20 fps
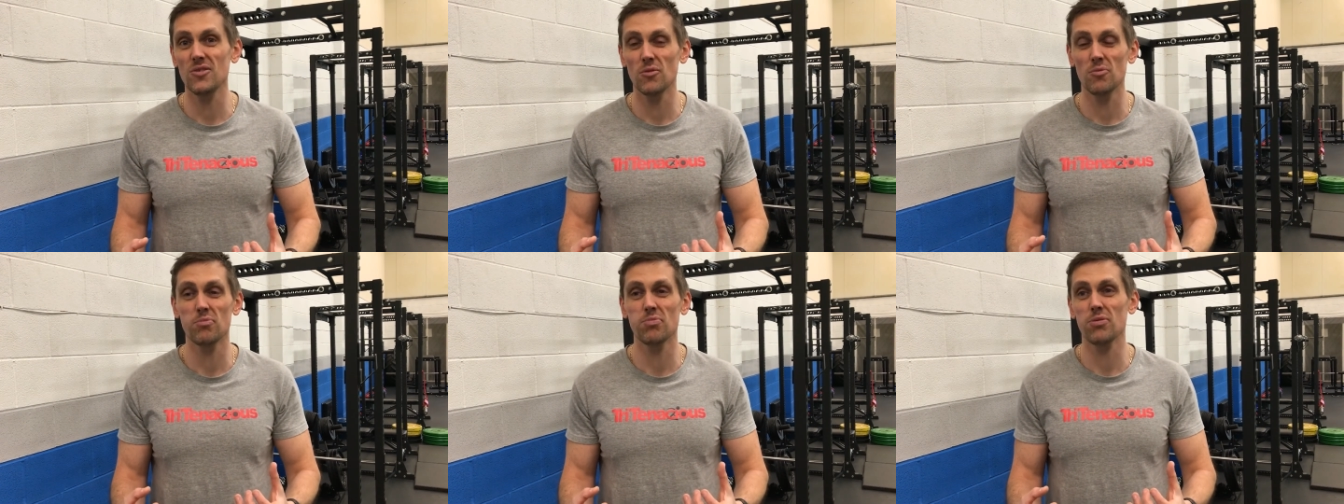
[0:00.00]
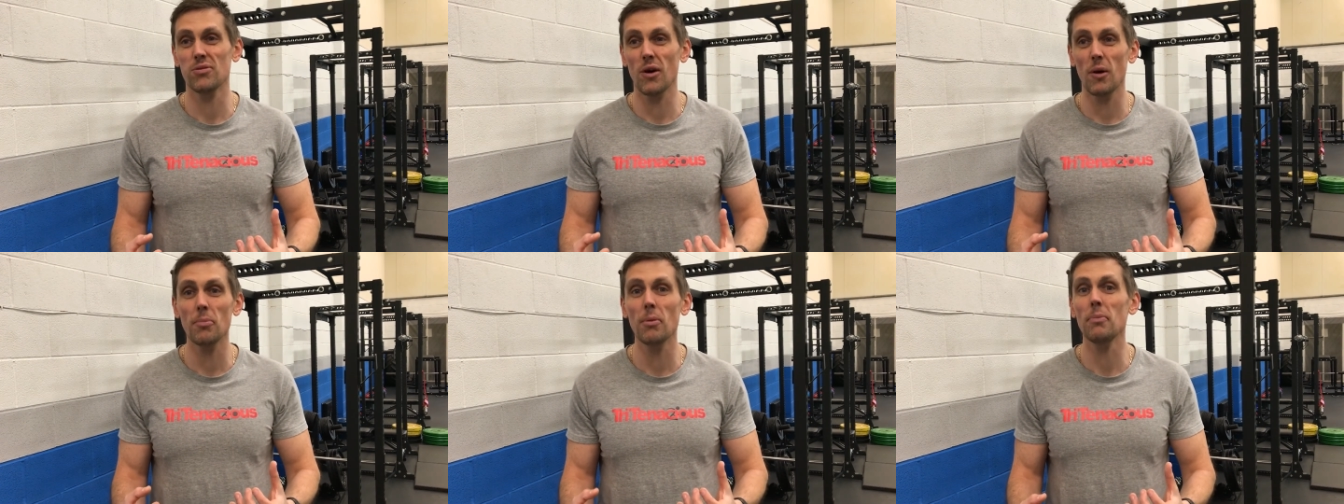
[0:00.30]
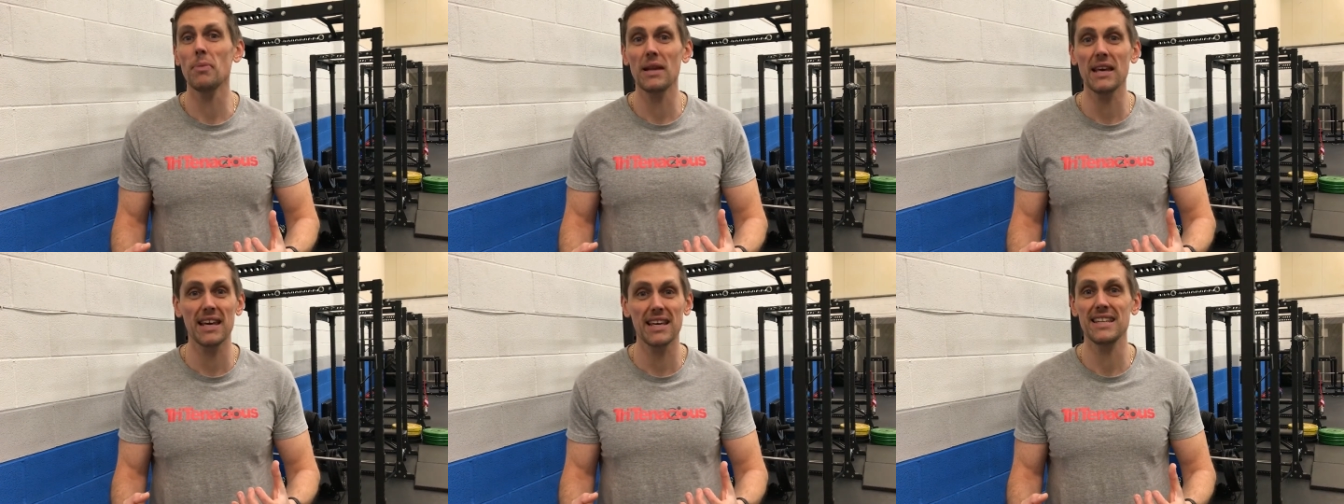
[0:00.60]
you're
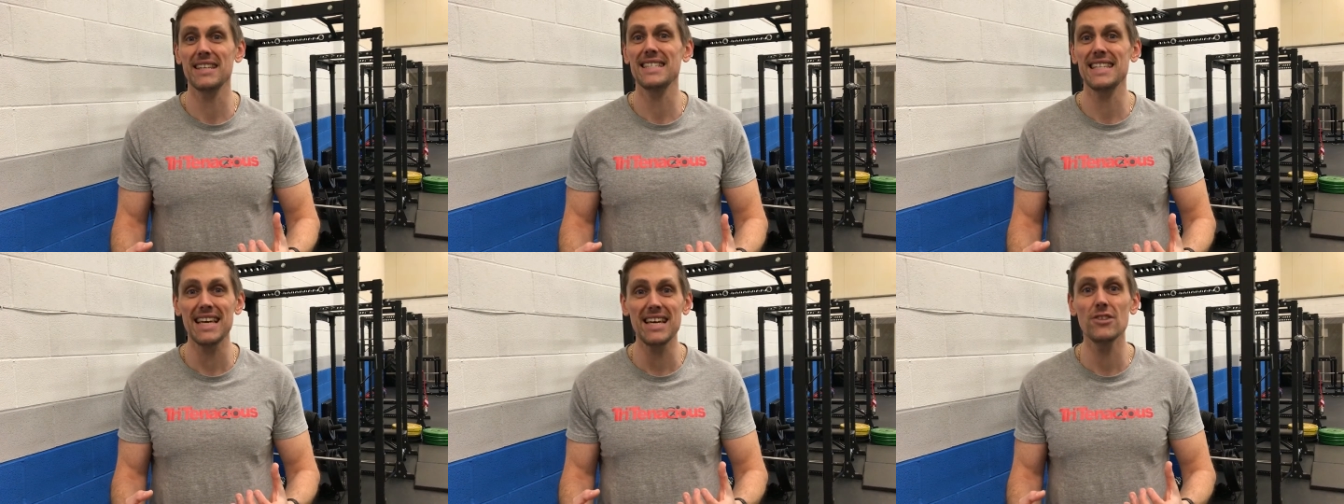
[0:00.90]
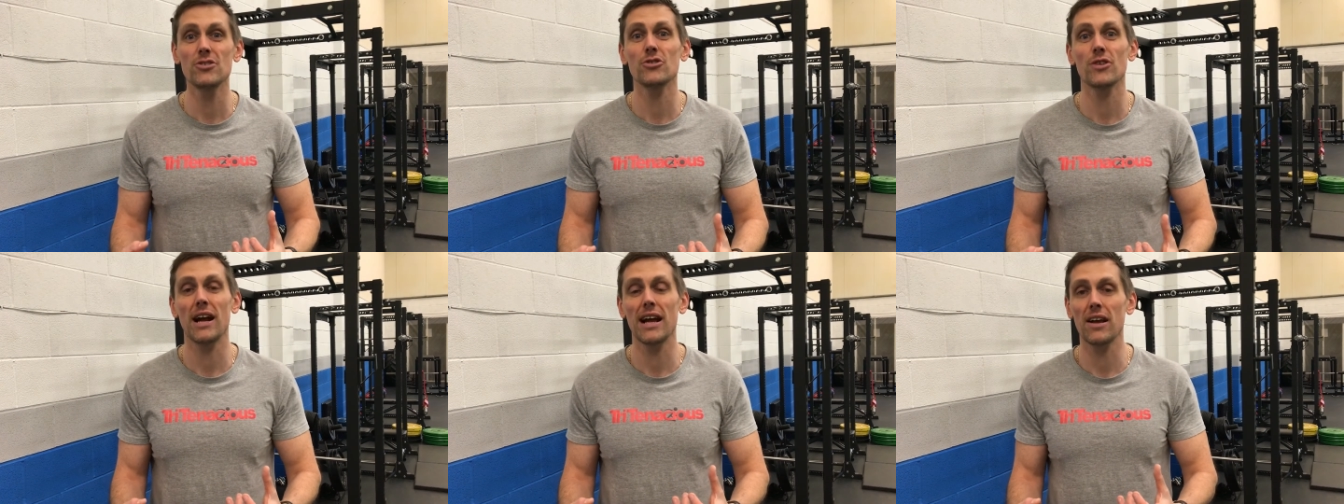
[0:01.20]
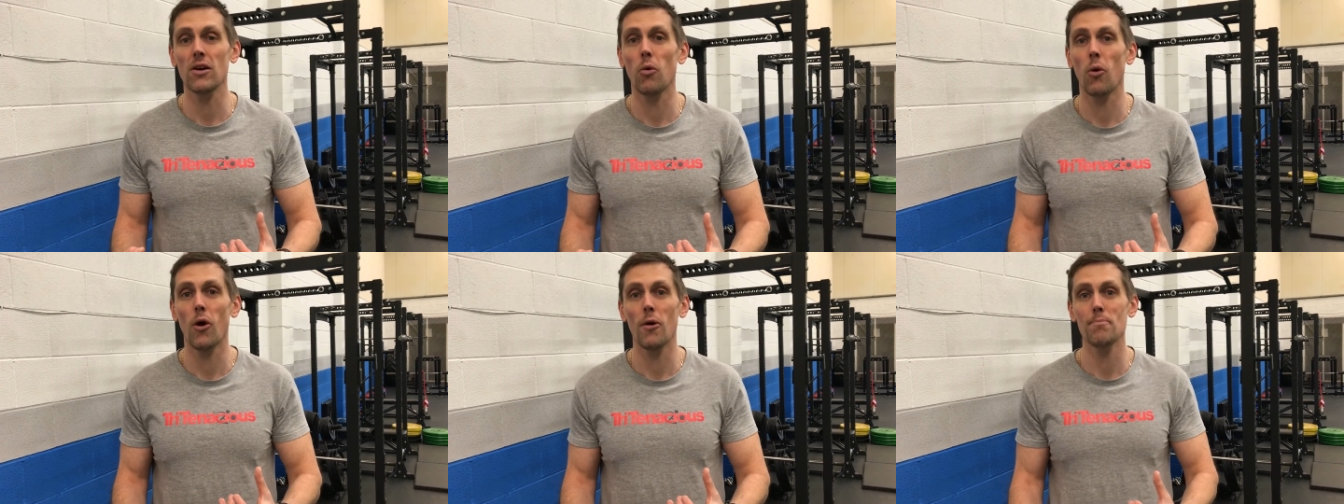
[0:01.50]
probably going to
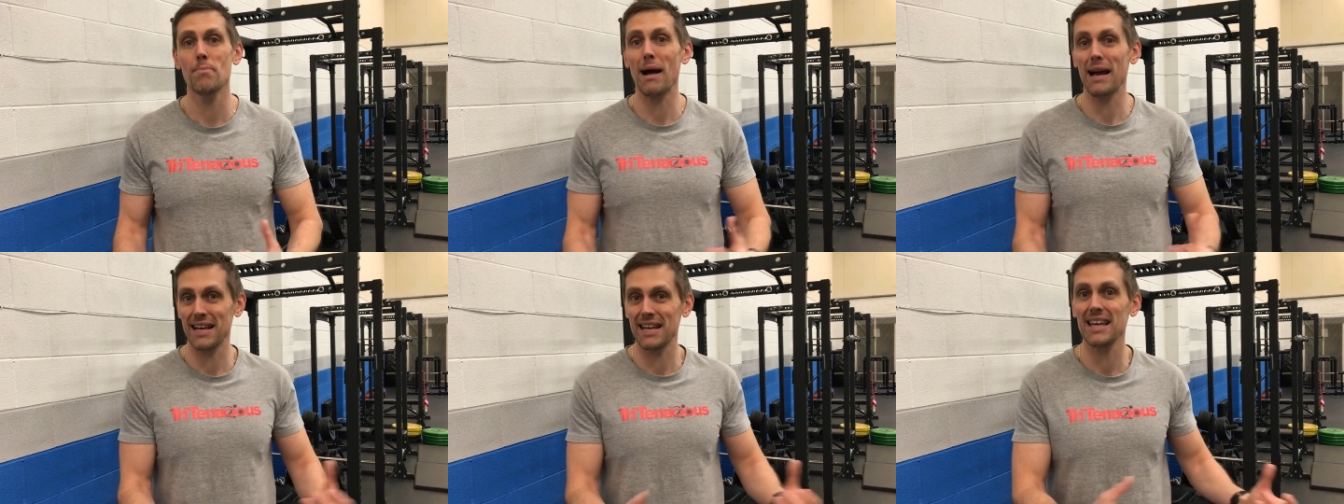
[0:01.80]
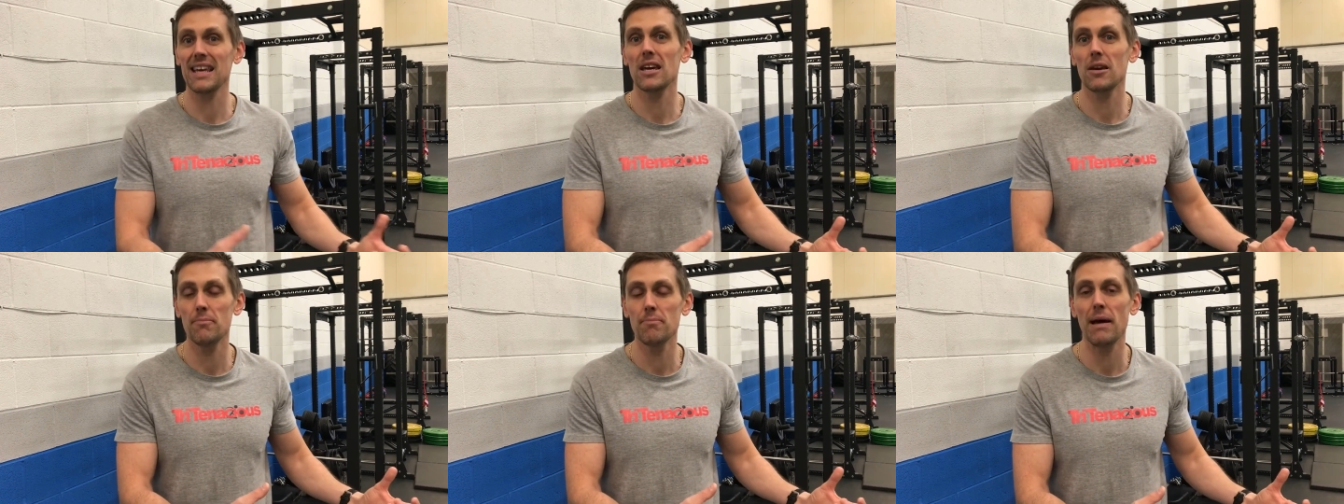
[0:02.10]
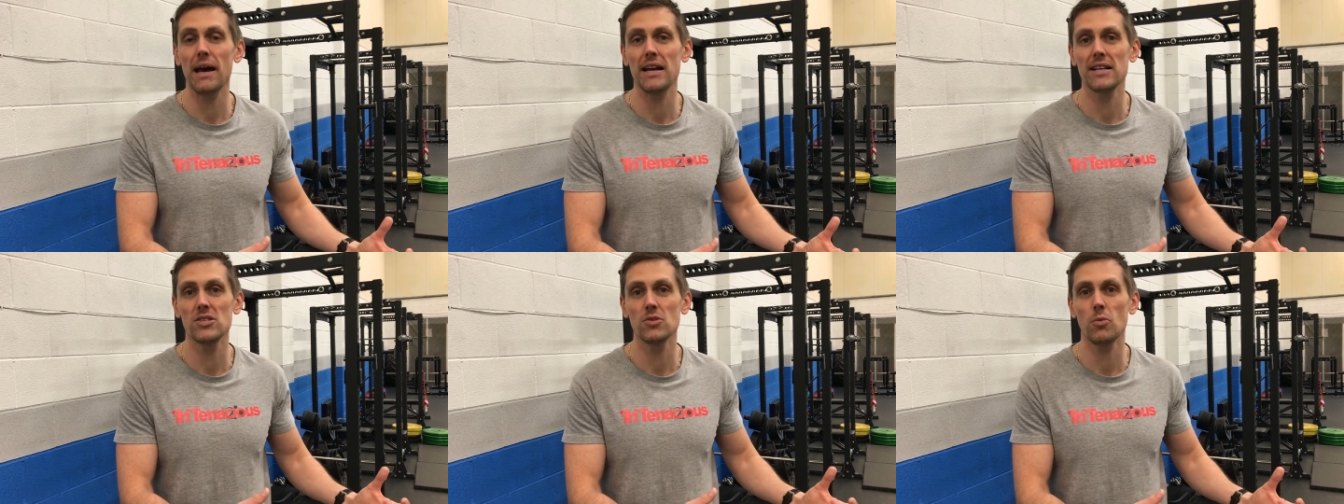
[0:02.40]
detrain quite badly
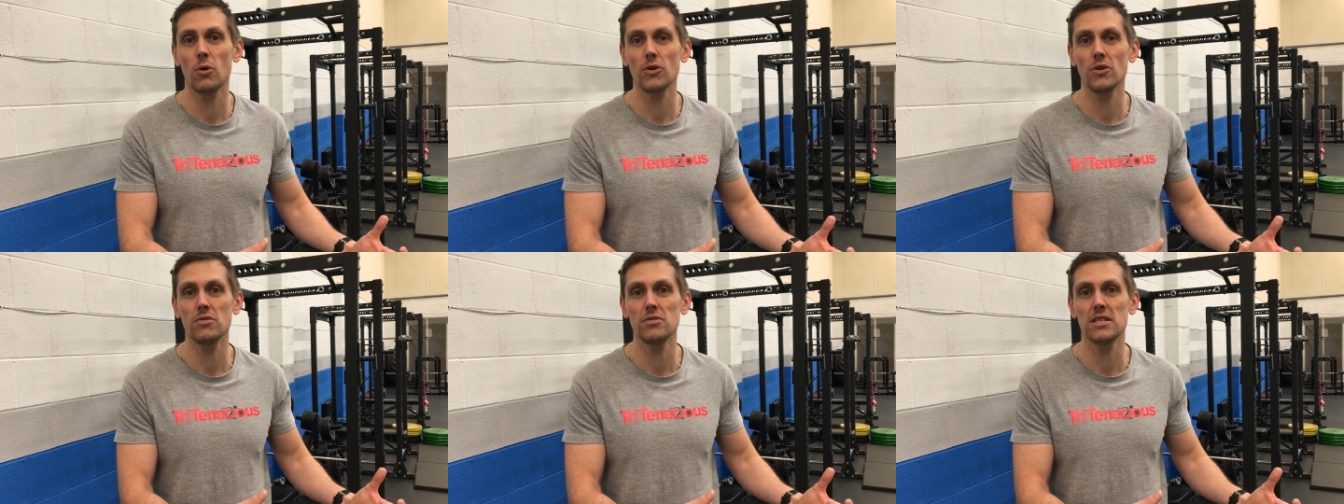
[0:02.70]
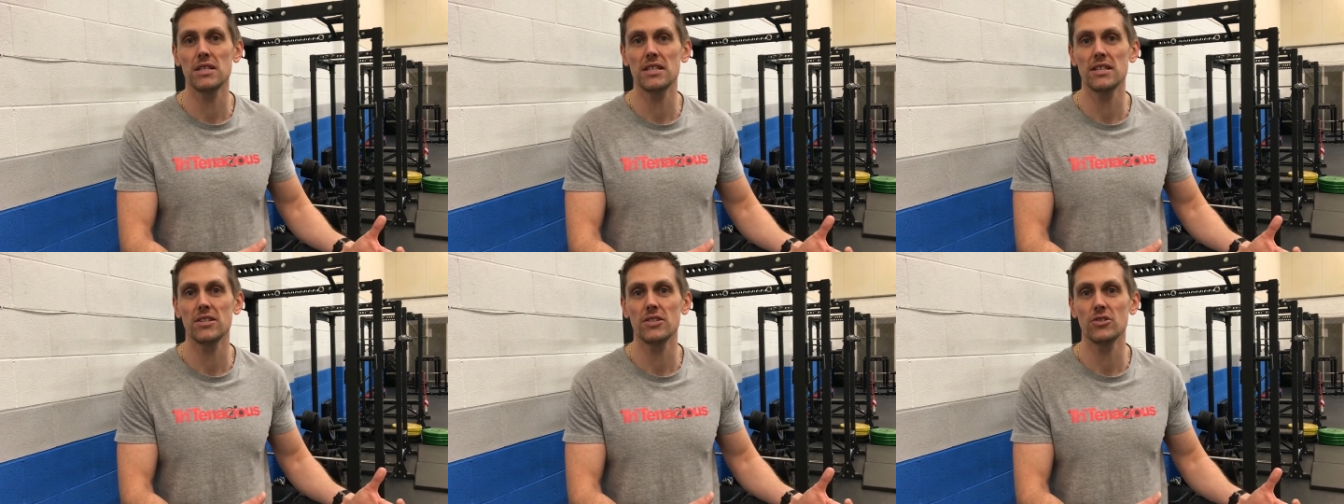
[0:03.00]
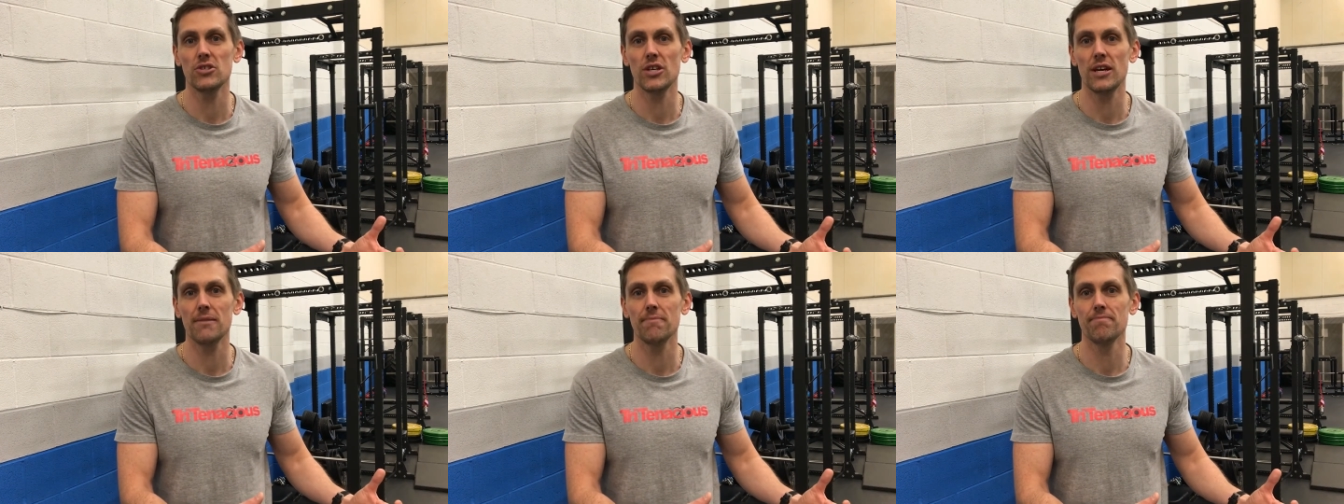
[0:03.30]
compared to what you did at the
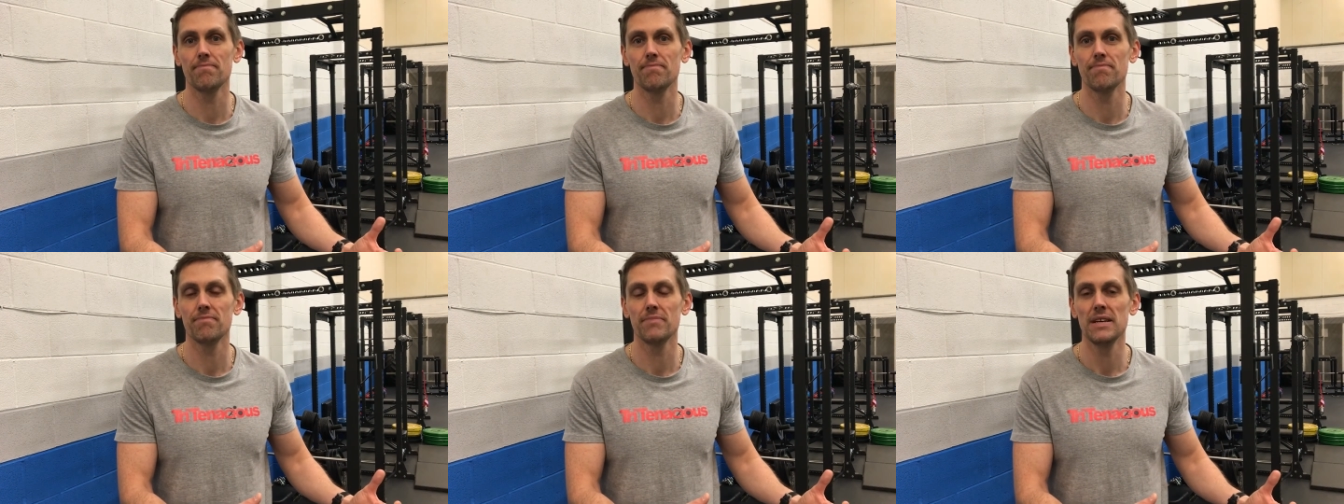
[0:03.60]
gym.